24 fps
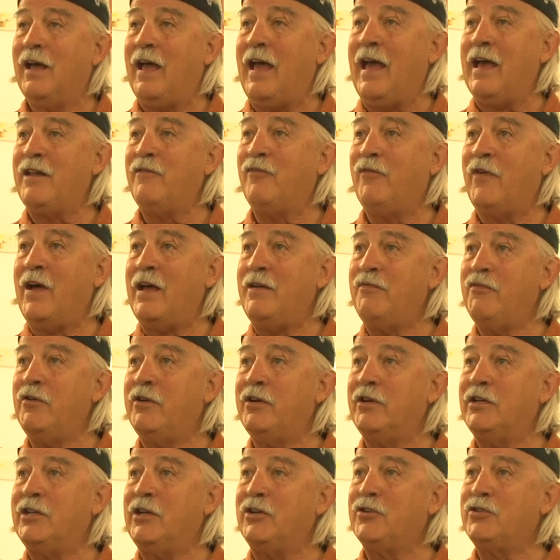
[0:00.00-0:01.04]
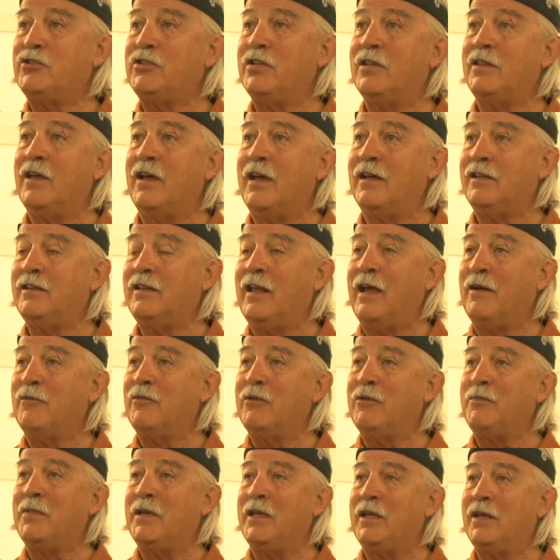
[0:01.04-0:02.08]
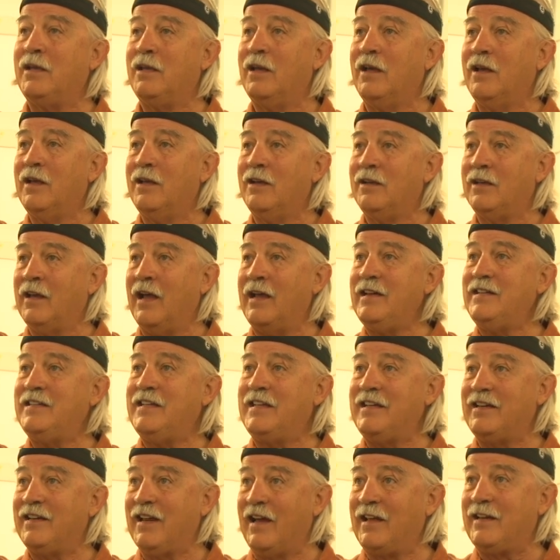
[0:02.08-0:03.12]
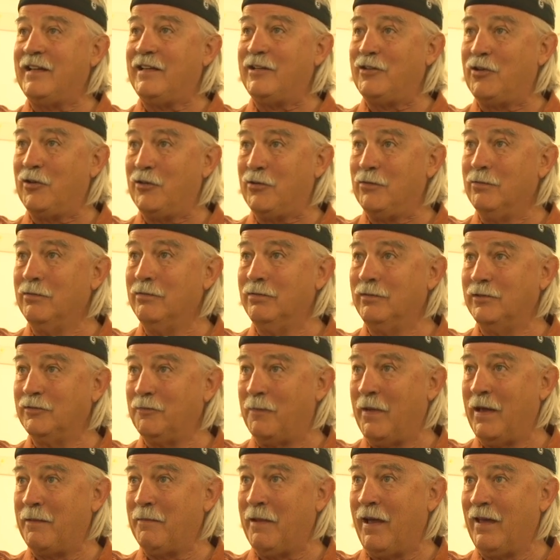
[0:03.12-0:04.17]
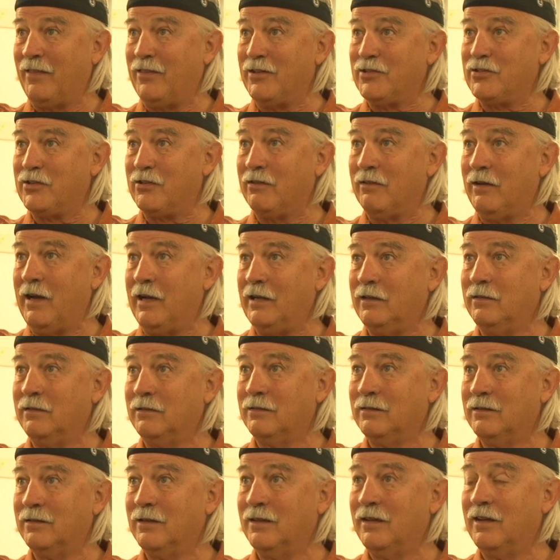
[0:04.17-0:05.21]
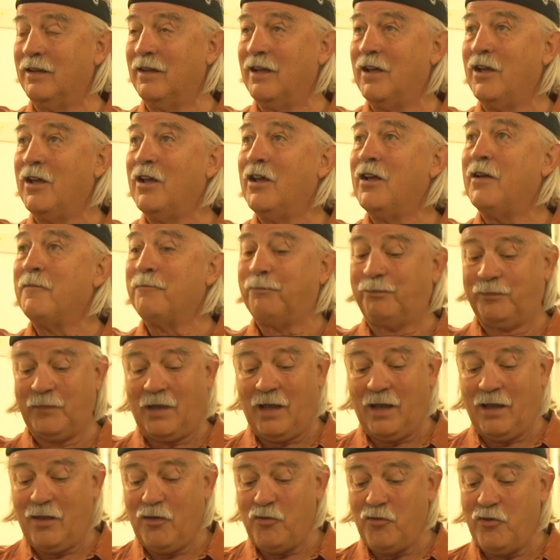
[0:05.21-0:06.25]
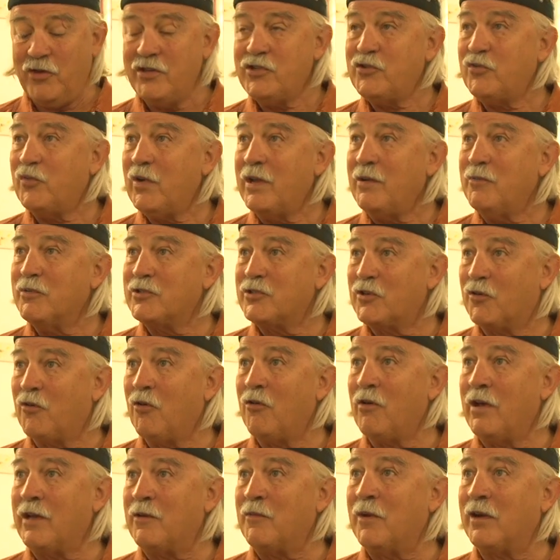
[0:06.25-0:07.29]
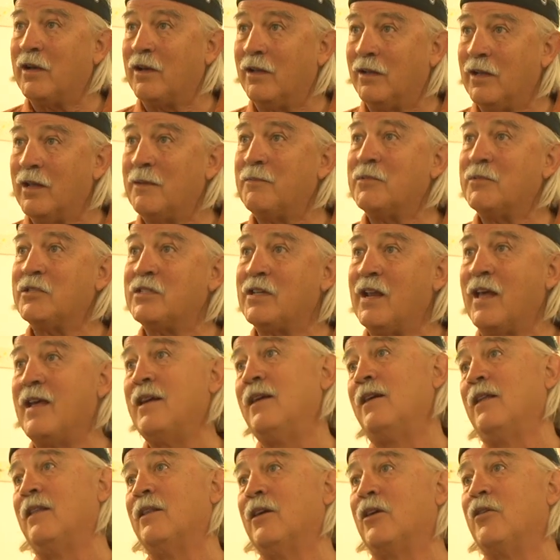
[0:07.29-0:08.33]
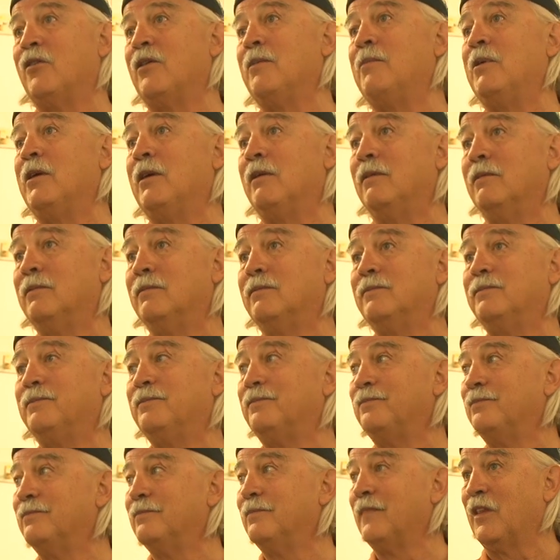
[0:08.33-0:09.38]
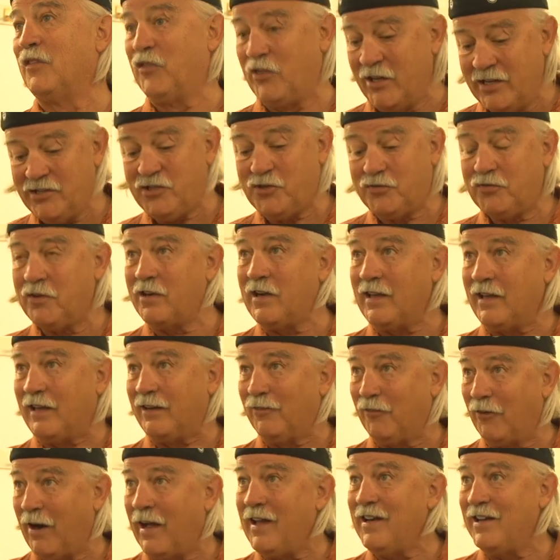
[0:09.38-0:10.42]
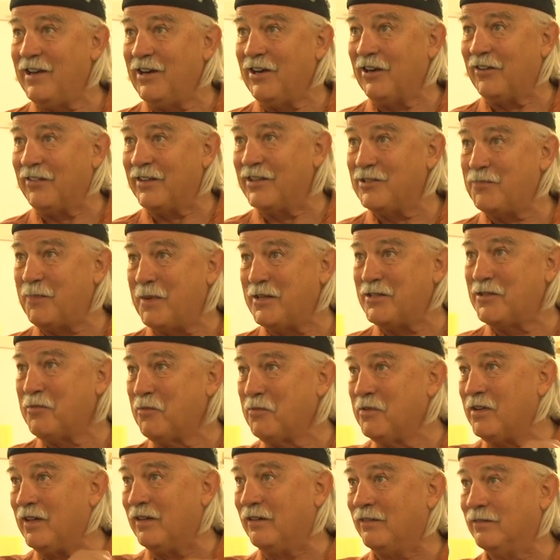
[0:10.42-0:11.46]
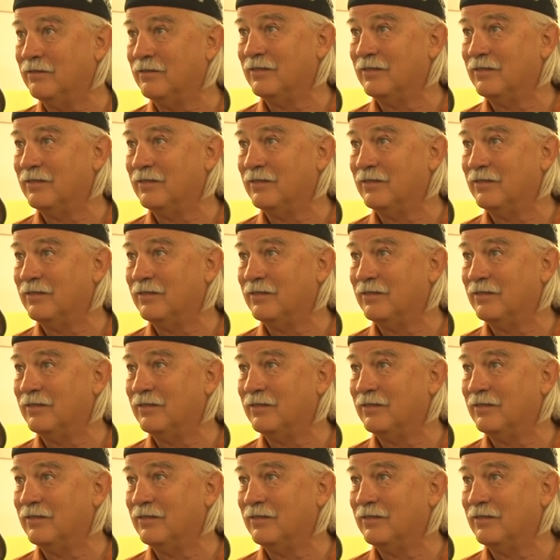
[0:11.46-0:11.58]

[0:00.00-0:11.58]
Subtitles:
Add 500 years to that, that would be 1992, if my math is correct. This tree was growing when Columbus landed in the Caribbean. This tree right here, this piece of wood.